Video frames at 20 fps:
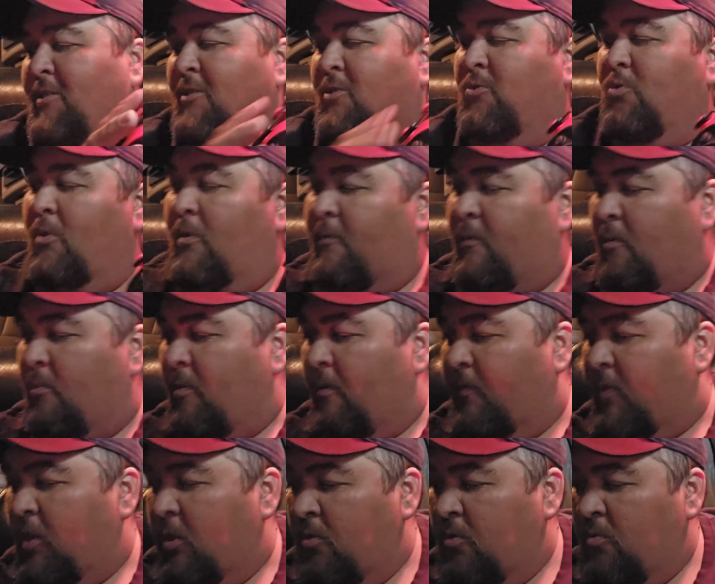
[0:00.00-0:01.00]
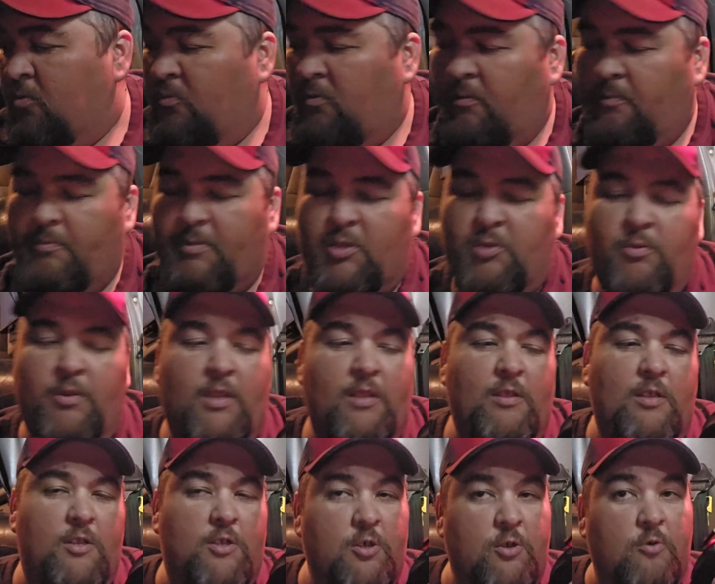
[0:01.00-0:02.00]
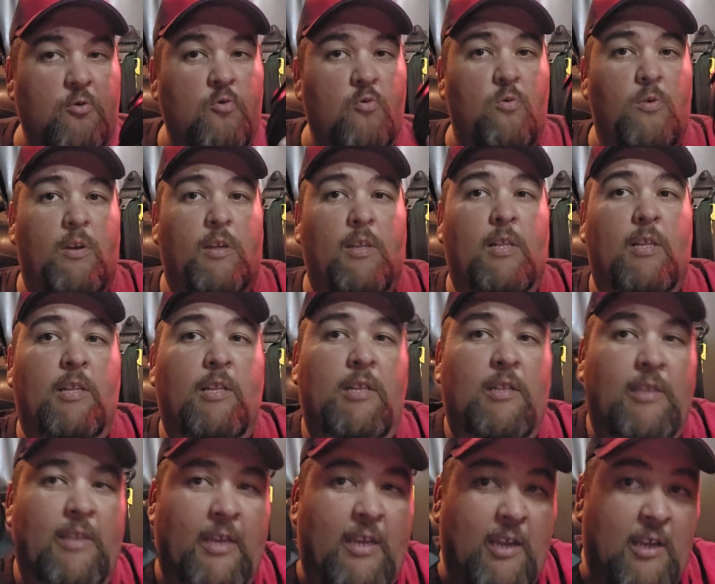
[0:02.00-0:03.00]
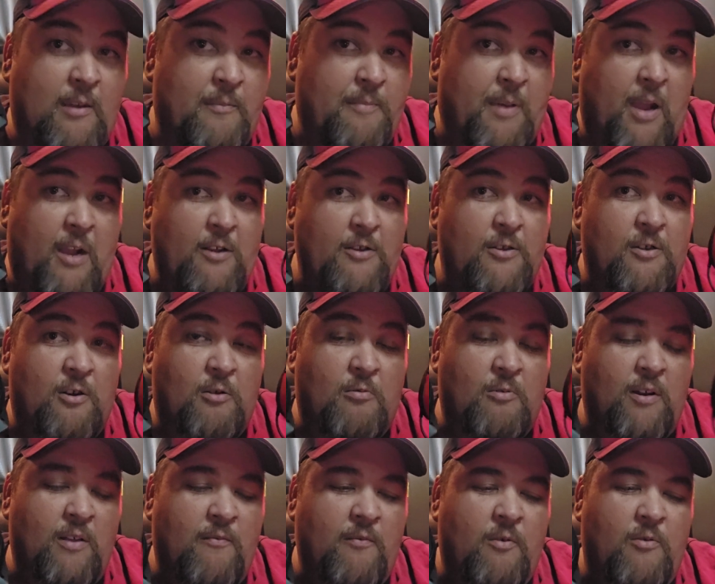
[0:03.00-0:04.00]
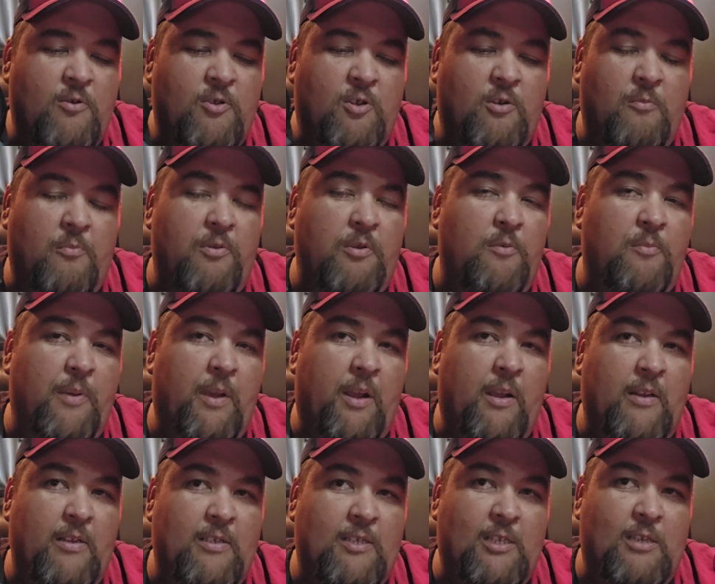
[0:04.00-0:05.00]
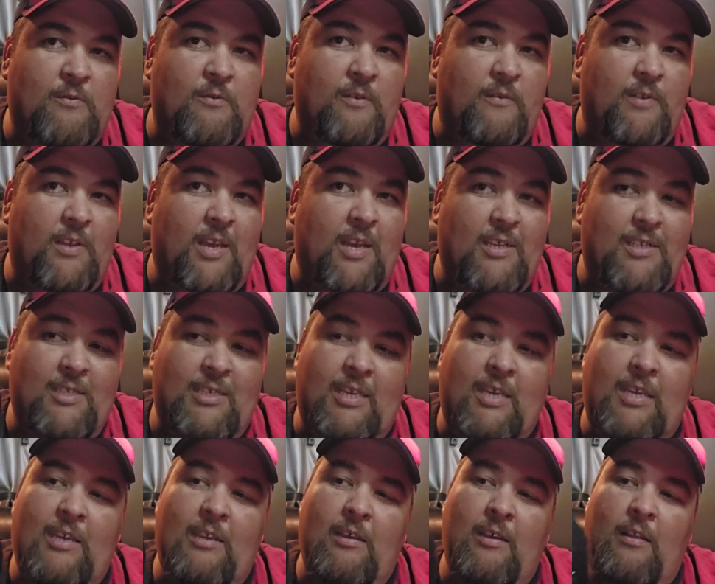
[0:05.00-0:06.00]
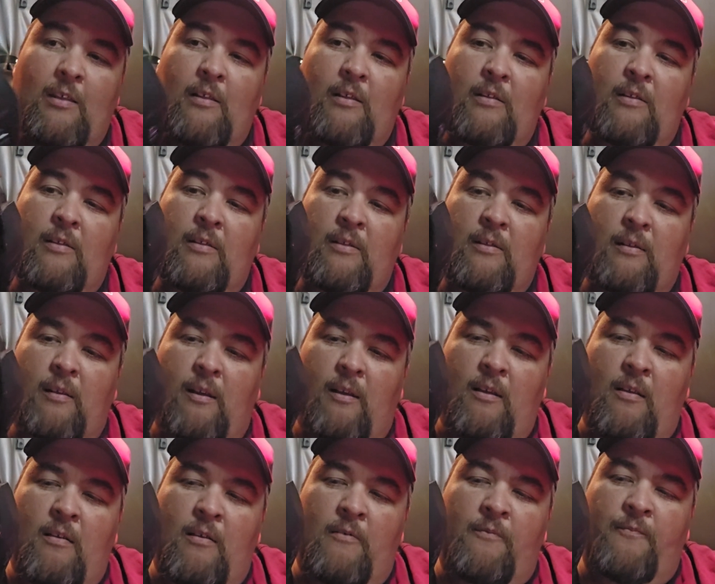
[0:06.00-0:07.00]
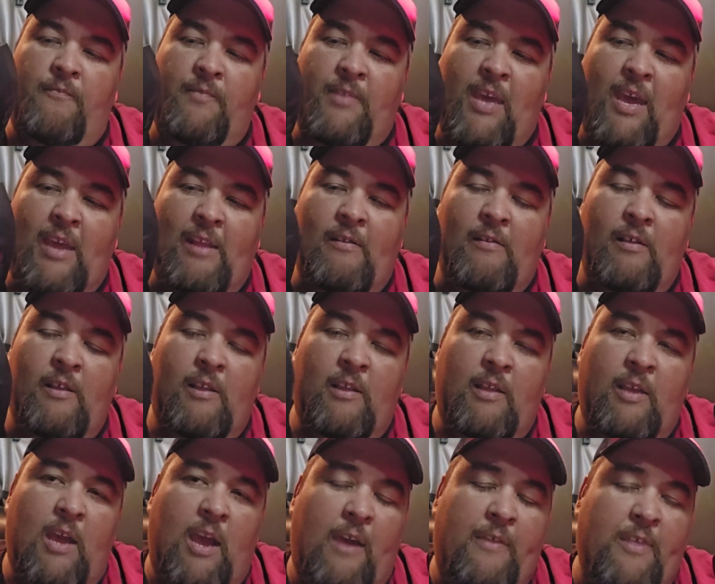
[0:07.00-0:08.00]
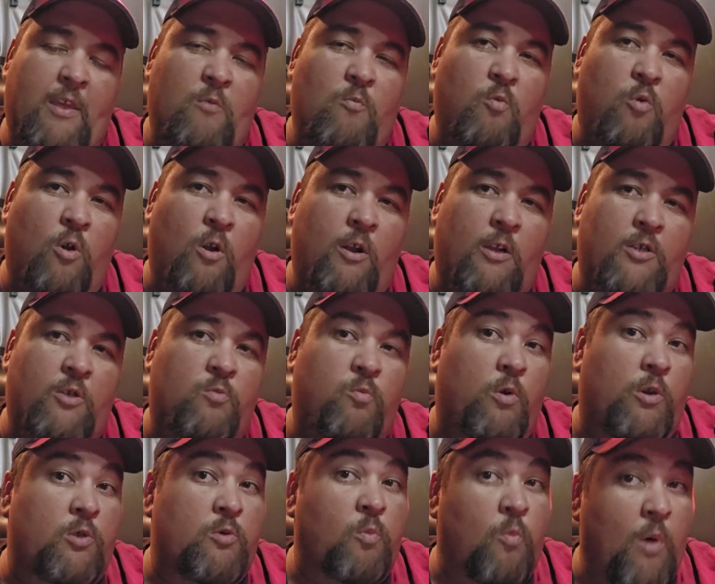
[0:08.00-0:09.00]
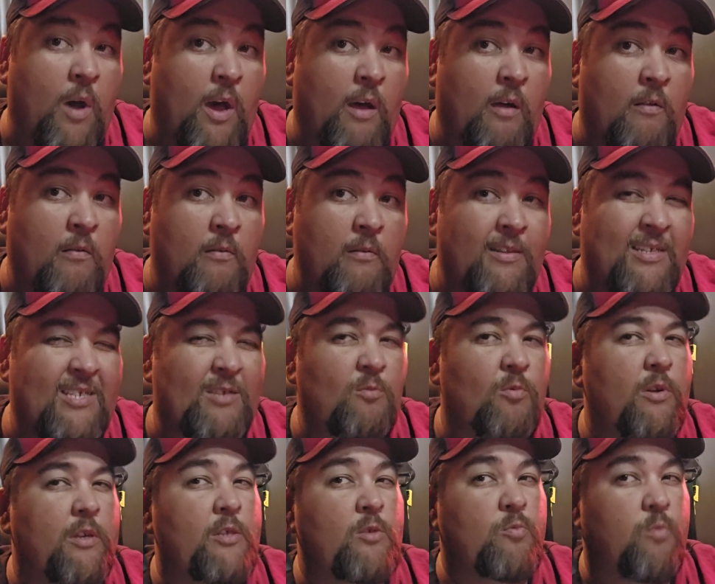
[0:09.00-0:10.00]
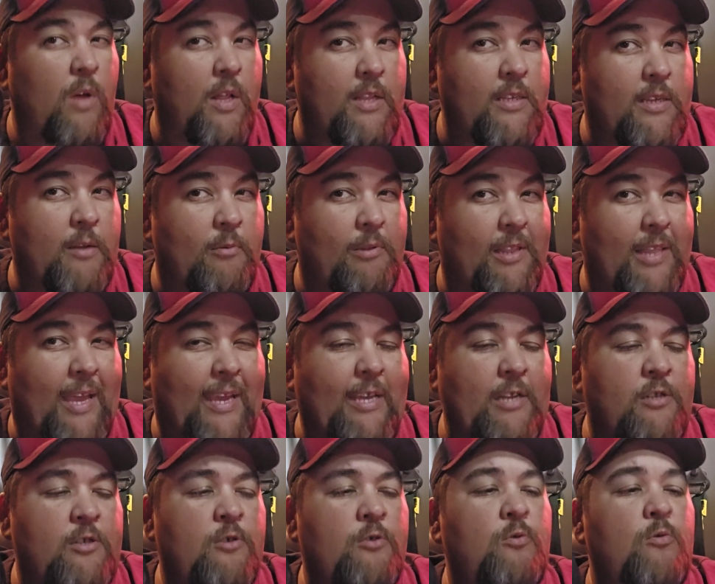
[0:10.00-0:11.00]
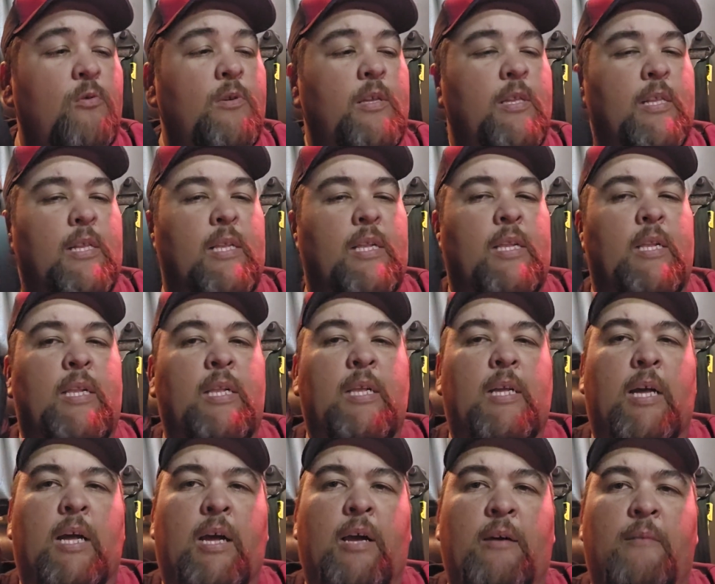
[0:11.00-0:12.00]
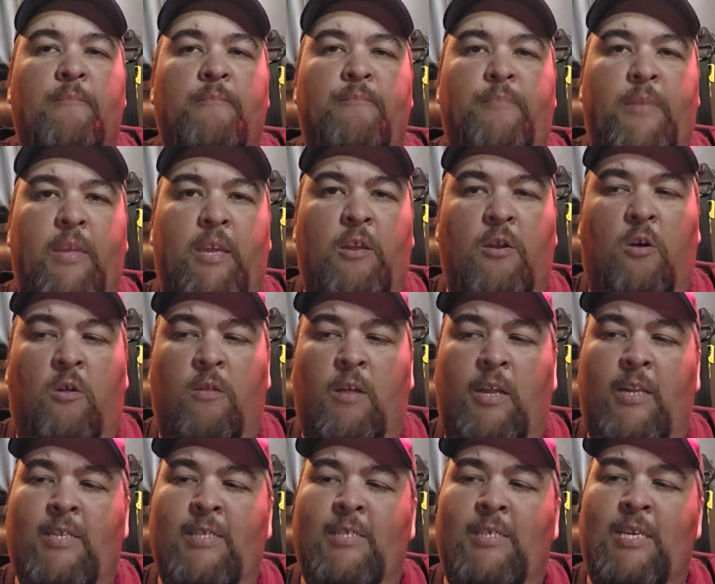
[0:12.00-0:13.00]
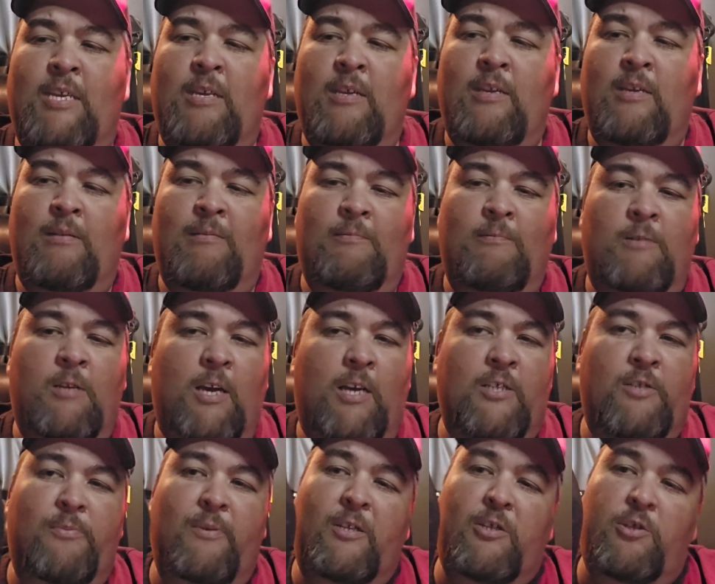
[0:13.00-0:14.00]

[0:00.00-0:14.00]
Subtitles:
is sort of a review between the two, like a comparison or whatever. So the Blueparrot 650-XT that I think works well. It doesn't work as well as I would like it to. In all honesty, it cost me